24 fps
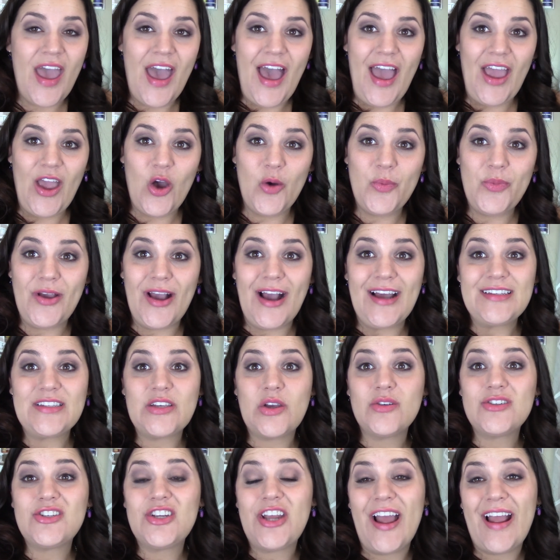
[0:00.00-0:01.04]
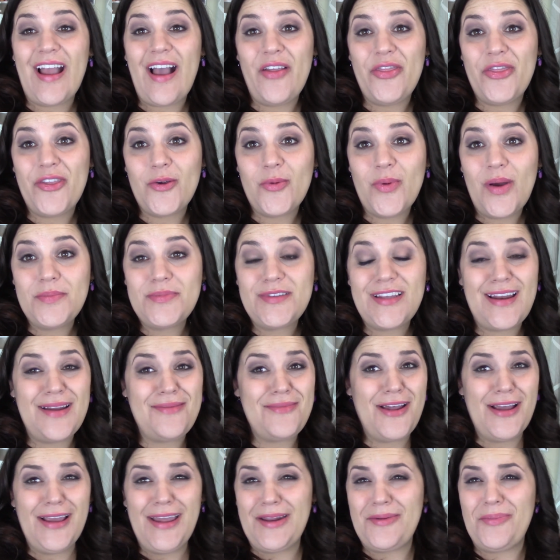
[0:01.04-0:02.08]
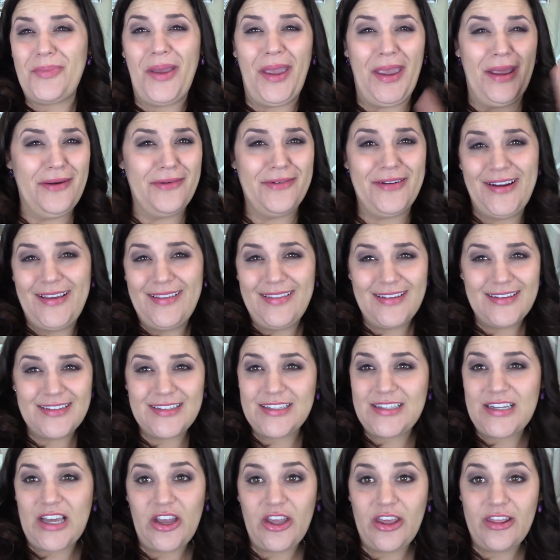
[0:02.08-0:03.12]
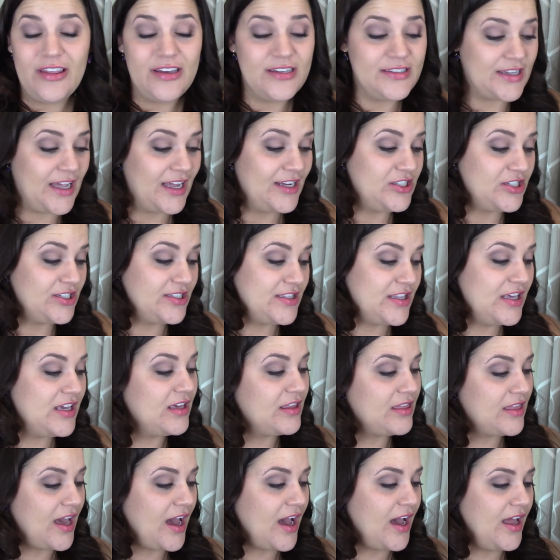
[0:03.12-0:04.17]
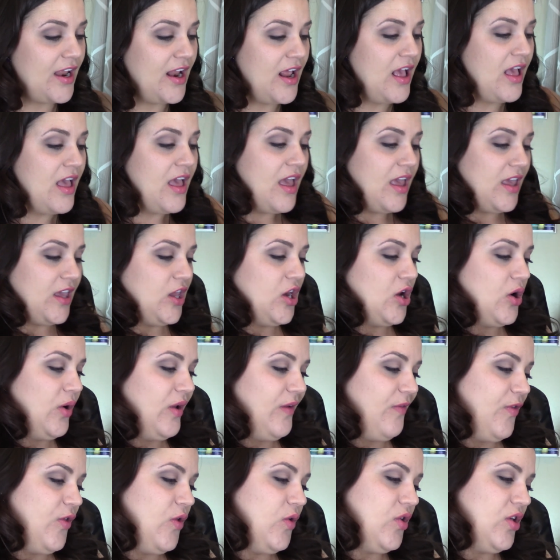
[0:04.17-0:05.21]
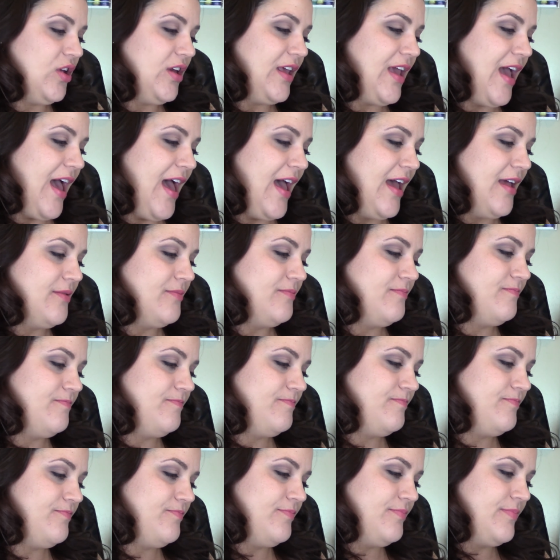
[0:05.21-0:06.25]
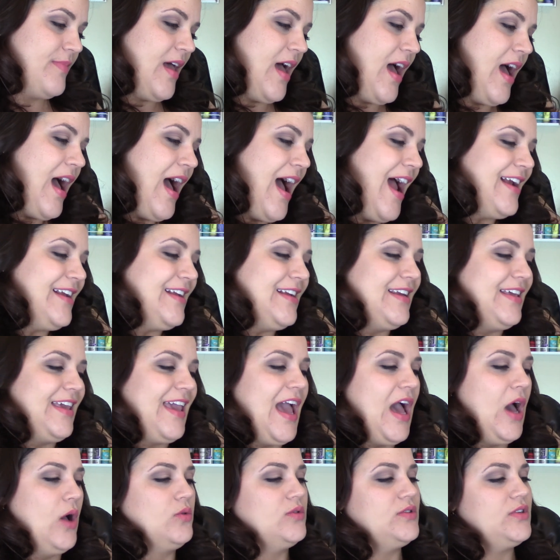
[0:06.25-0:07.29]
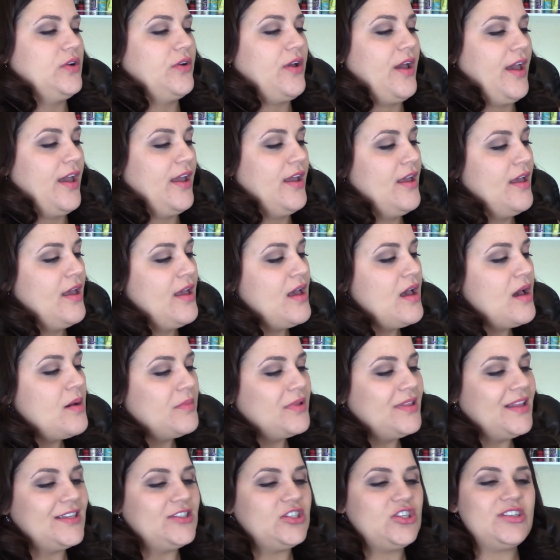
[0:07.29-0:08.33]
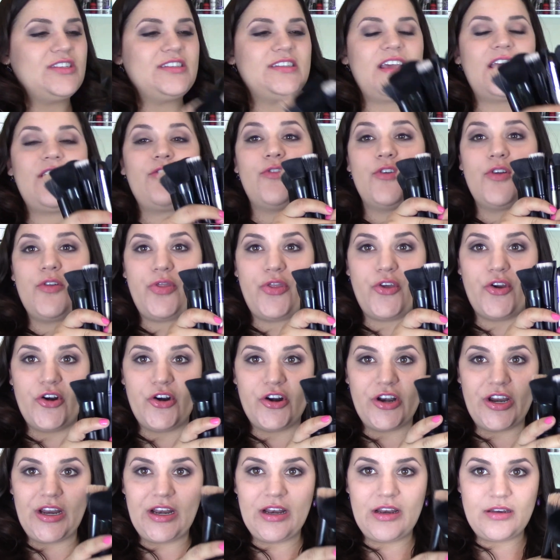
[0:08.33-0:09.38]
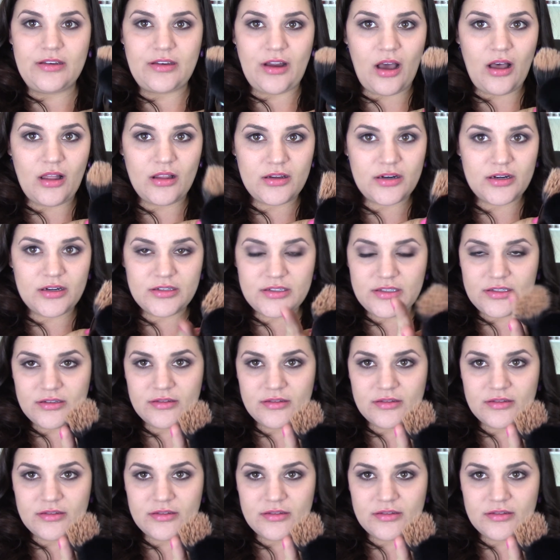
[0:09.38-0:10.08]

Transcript: I hope you guys go check out their website. I'm not getting paid or anything to tell you this. I just think that, you know, if you could get, I didn't count, okay? Let's just say for $30, $30